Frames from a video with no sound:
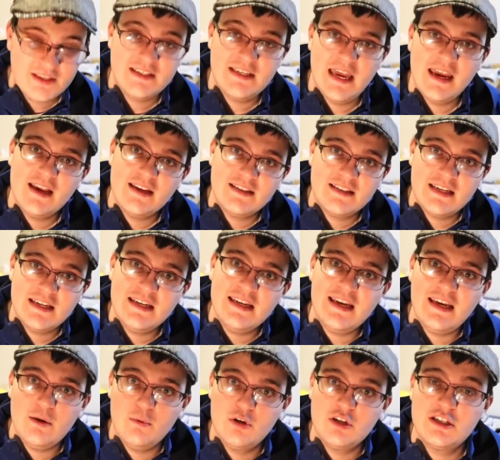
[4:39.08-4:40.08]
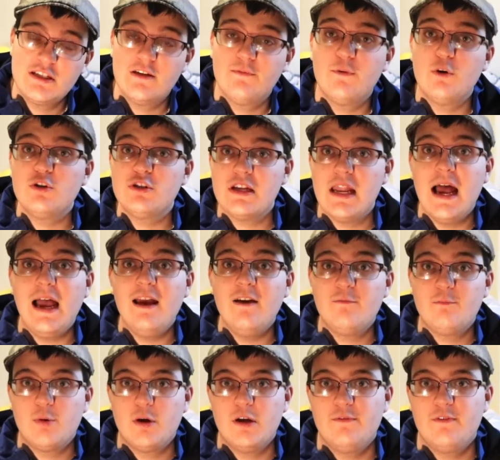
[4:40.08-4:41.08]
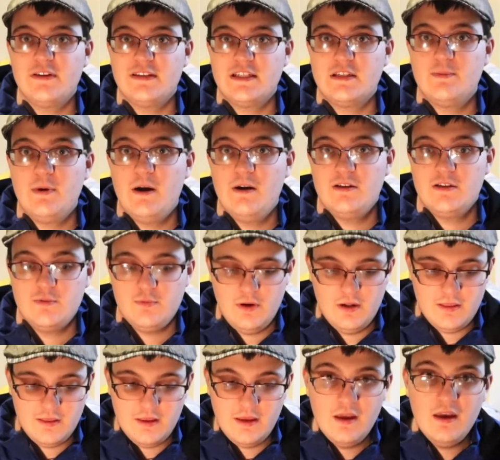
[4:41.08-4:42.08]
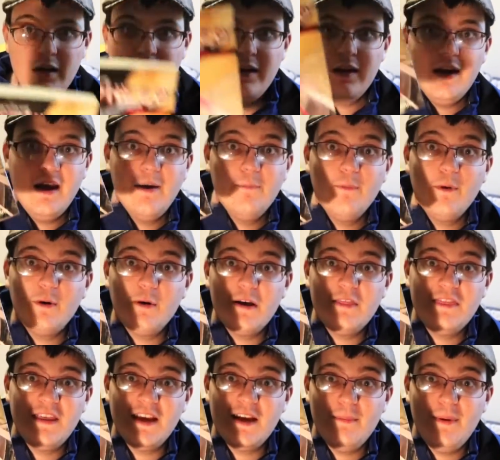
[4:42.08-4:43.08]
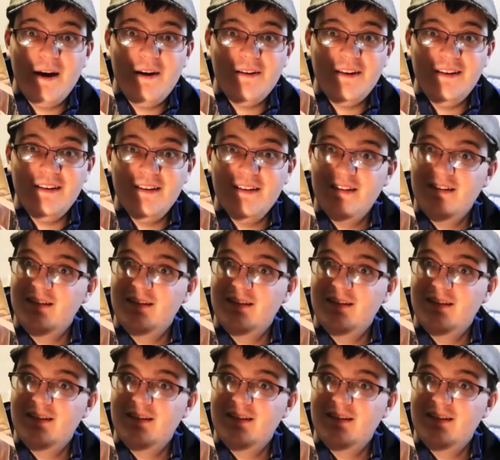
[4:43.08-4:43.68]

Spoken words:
Sega CD, which is the version I have previous experience with. And what do I think about it?